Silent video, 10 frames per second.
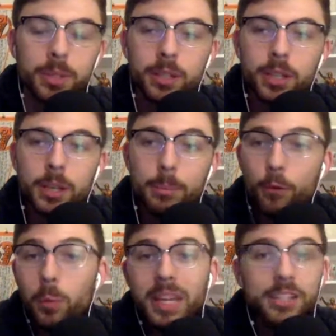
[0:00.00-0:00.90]
But
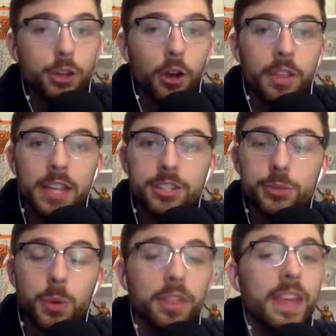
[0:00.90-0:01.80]
before we get to all that,
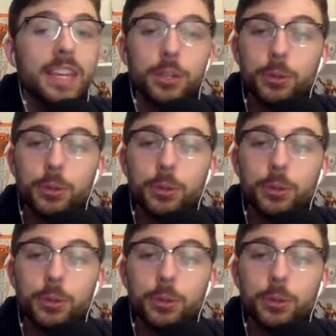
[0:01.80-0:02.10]
just want to thank